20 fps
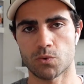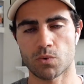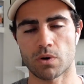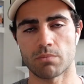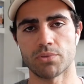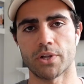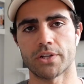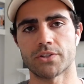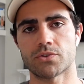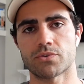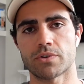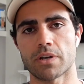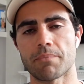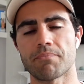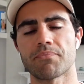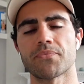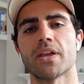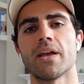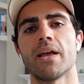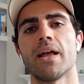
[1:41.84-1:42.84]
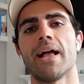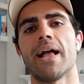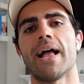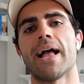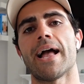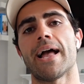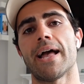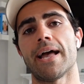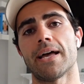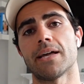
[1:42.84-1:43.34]
bloodstream.
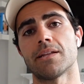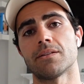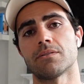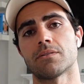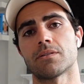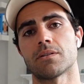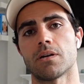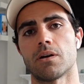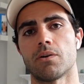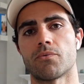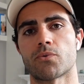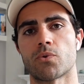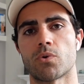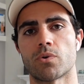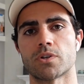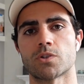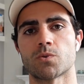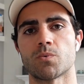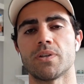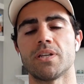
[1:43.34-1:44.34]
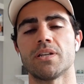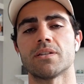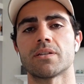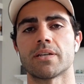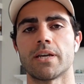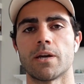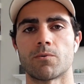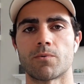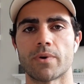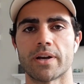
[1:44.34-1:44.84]
And of course, we need to
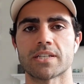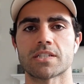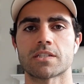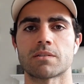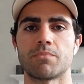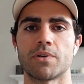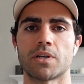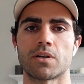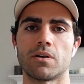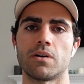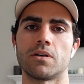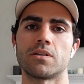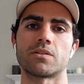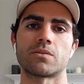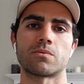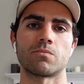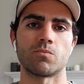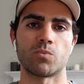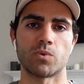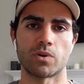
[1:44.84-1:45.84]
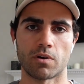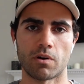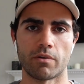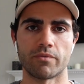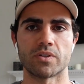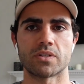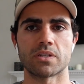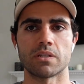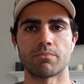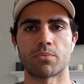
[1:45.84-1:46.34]
get rest because we're
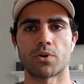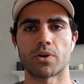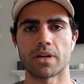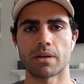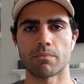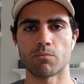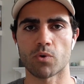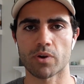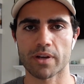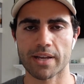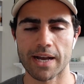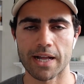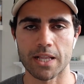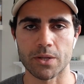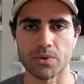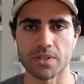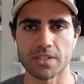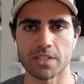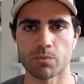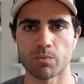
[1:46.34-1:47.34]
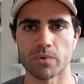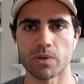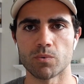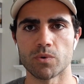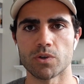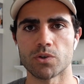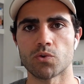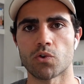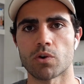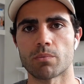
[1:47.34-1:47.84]
obviously burning more calories than we
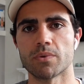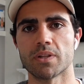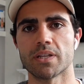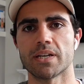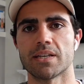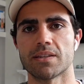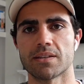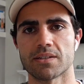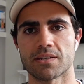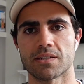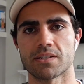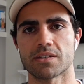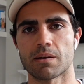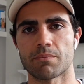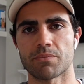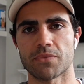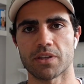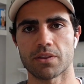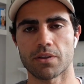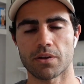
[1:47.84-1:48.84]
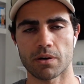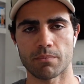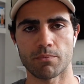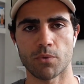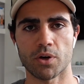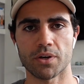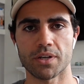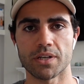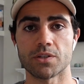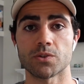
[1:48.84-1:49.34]
would normally. And this is something that our
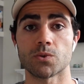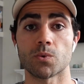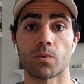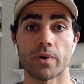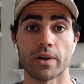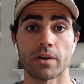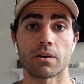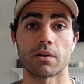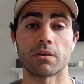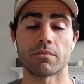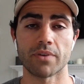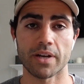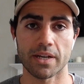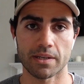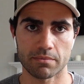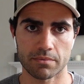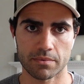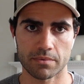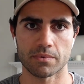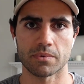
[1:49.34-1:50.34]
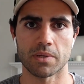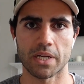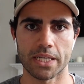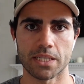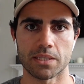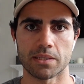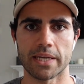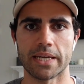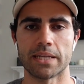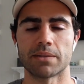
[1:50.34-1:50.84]
body is aware of, and
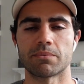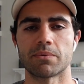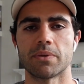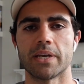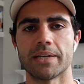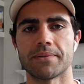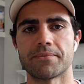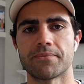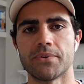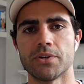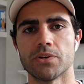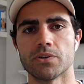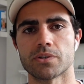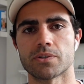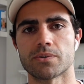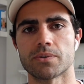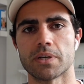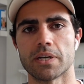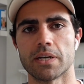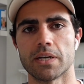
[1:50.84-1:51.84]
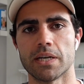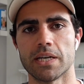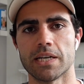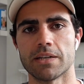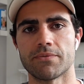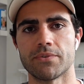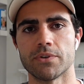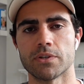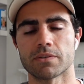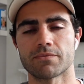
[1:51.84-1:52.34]
it feels
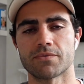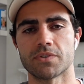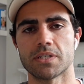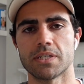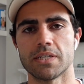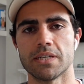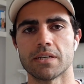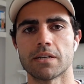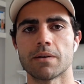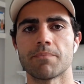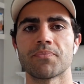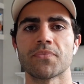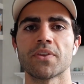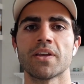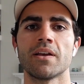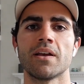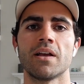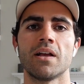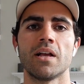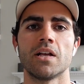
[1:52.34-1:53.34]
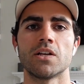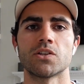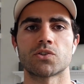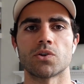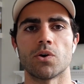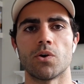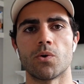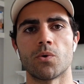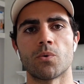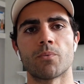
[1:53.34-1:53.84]
fatigue.
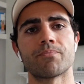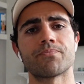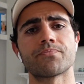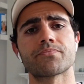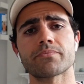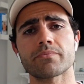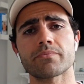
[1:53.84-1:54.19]
So